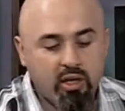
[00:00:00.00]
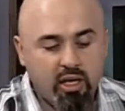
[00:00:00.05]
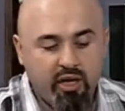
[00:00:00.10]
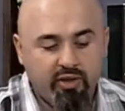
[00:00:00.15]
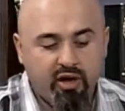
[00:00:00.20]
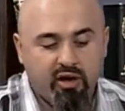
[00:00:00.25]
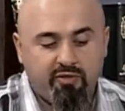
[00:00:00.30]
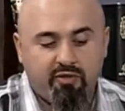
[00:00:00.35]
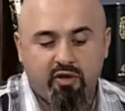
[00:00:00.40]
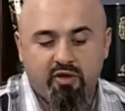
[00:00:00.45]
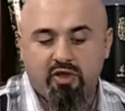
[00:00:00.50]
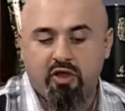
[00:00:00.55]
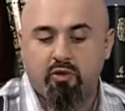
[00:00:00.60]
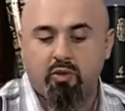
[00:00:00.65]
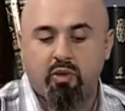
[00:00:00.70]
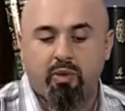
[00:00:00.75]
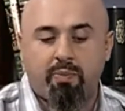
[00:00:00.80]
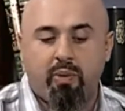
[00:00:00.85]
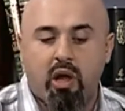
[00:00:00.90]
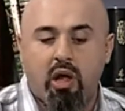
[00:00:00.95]
Now there are
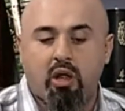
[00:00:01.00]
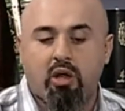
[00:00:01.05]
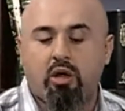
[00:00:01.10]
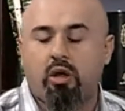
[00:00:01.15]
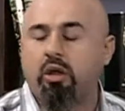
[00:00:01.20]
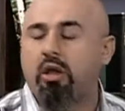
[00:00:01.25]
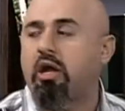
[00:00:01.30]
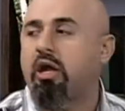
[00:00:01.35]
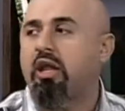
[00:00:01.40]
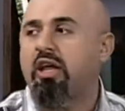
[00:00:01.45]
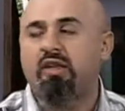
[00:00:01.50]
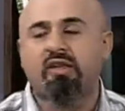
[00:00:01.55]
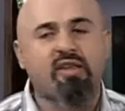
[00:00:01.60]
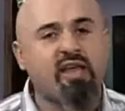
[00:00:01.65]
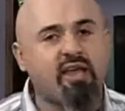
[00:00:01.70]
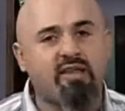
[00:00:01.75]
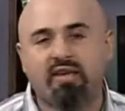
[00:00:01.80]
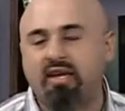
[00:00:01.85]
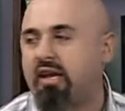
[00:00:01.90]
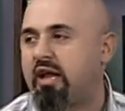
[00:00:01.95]
verses where Paul clearly
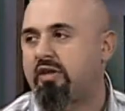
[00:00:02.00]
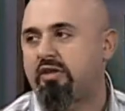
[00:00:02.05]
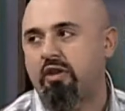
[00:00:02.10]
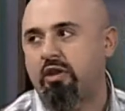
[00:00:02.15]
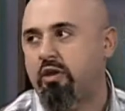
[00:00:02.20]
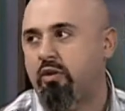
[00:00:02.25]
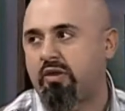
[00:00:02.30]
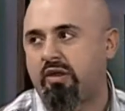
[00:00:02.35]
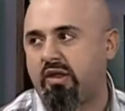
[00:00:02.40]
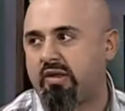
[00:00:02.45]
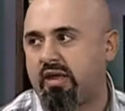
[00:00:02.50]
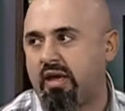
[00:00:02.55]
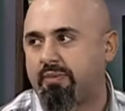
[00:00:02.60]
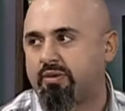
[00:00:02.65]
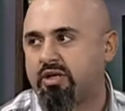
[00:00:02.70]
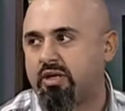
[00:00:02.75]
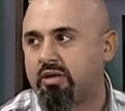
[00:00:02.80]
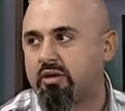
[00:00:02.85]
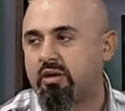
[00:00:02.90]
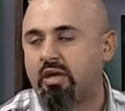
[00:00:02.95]
says he doesn't use
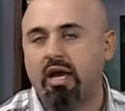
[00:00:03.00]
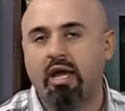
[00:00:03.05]
deception.